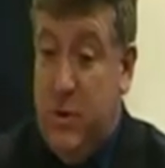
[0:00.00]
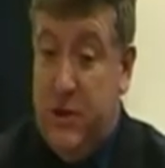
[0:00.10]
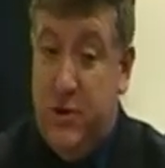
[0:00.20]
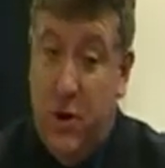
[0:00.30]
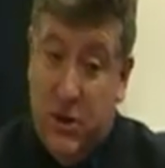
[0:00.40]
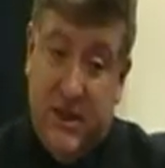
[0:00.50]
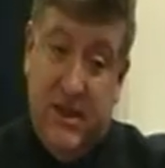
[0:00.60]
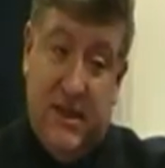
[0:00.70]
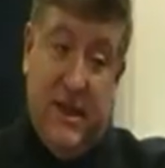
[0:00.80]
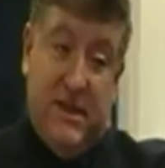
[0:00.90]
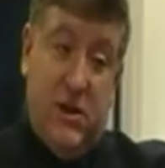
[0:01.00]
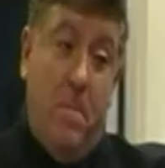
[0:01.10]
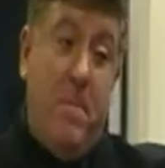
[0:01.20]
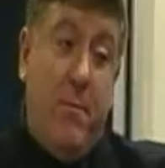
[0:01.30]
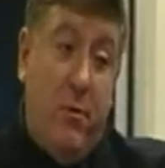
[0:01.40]
We do not insist
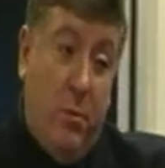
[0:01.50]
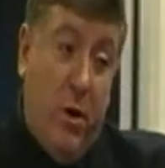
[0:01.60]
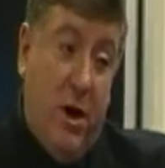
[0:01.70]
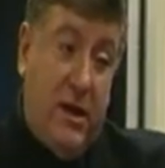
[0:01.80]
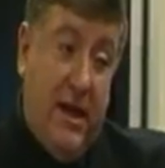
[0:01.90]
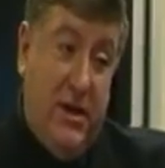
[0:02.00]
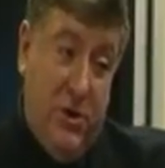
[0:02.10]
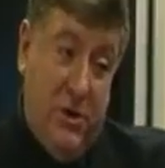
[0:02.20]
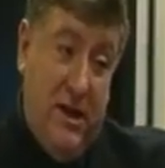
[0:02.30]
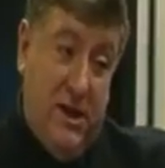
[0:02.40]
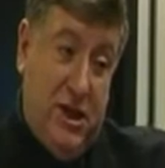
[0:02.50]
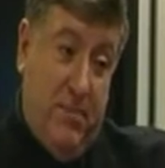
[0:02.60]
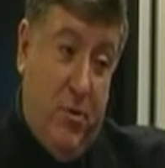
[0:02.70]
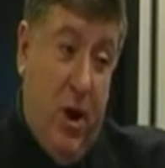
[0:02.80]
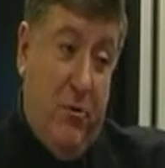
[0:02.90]
on memory work in Youth
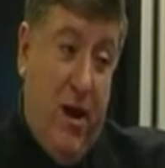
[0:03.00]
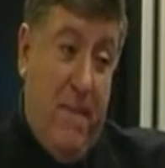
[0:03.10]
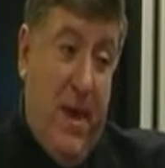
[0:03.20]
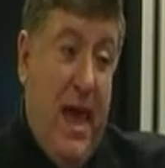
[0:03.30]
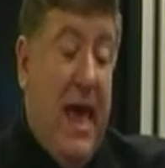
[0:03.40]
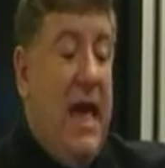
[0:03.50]
Leadership Programme.